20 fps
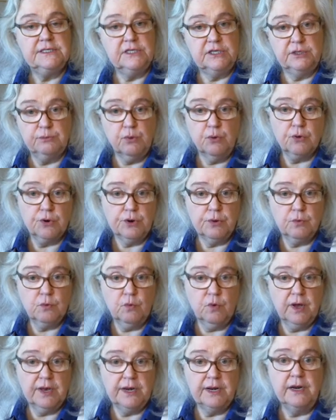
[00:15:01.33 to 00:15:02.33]
important
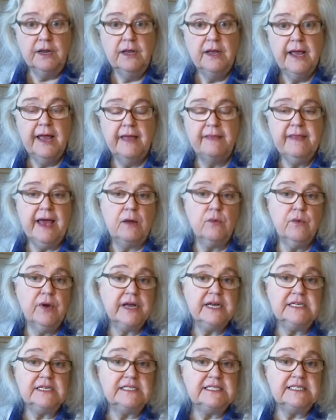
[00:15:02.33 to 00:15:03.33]
one, and that
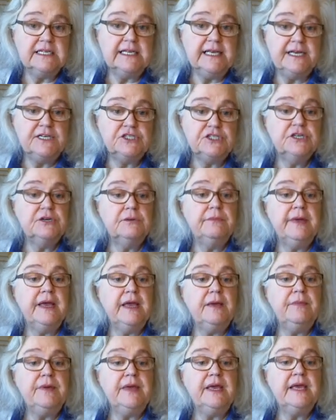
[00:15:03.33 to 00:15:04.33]
reconciliation may
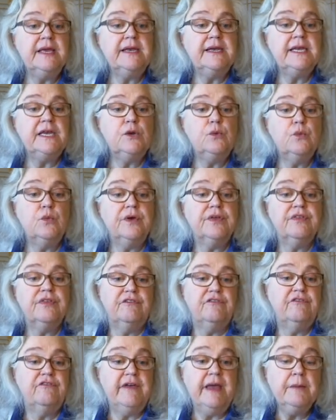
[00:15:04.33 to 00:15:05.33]
be indeed with the
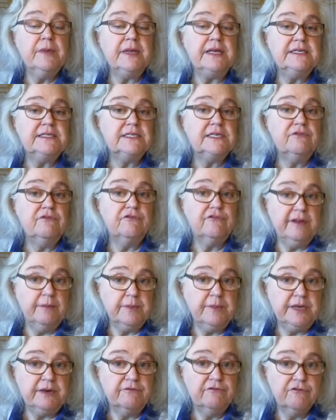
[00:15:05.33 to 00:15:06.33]
family
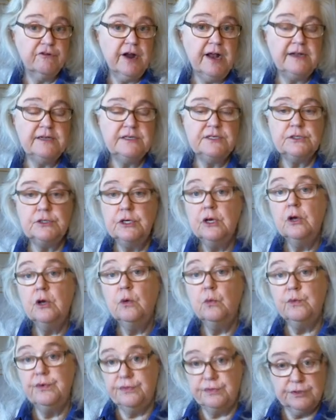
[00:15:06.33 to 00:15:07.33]
and friends,
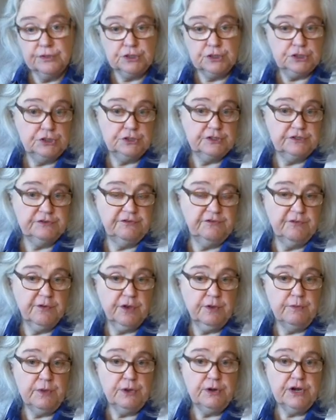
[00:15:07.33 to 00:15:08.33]
with their church
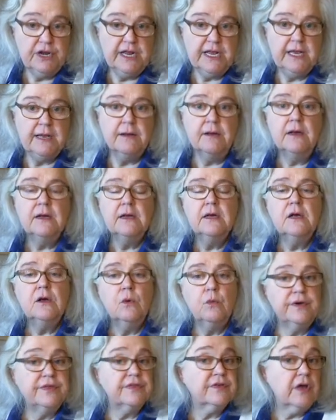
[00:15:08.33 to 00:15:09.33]
community,
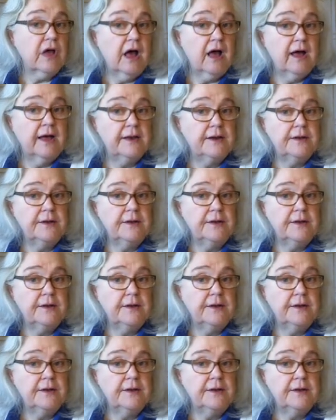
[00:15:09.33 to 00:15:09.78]
with God.